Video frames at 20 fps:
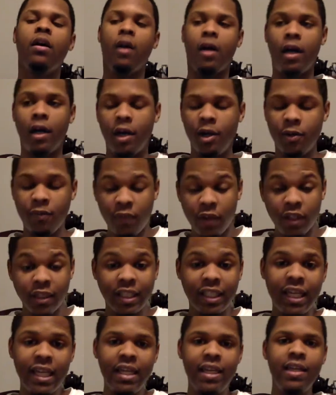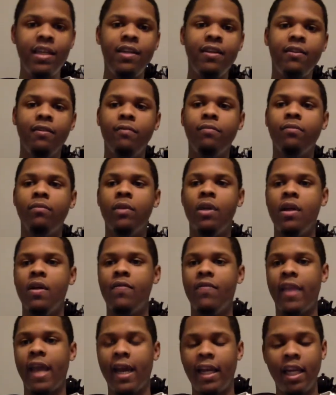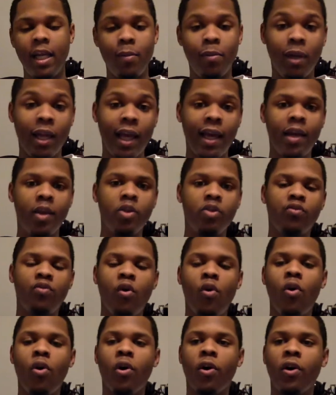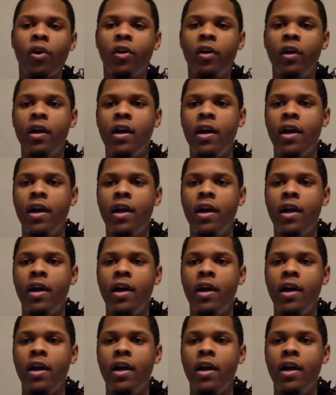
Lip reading: of a team that he plays for.